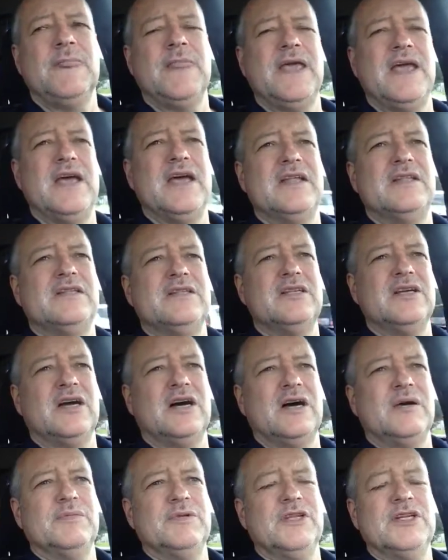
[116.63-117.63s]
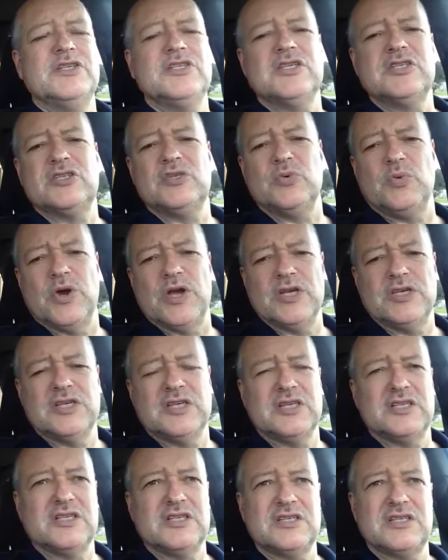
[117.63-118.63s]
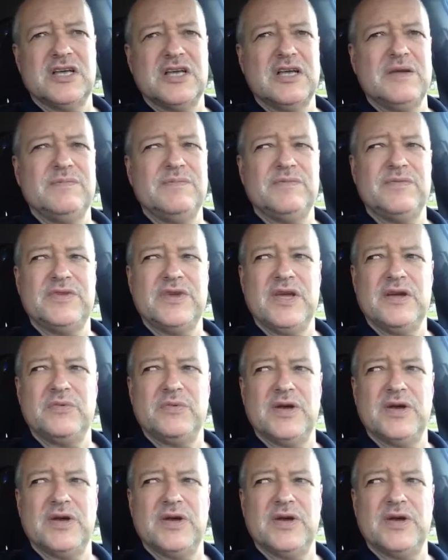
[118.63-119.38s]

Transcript: And in this situation, it's the same thing.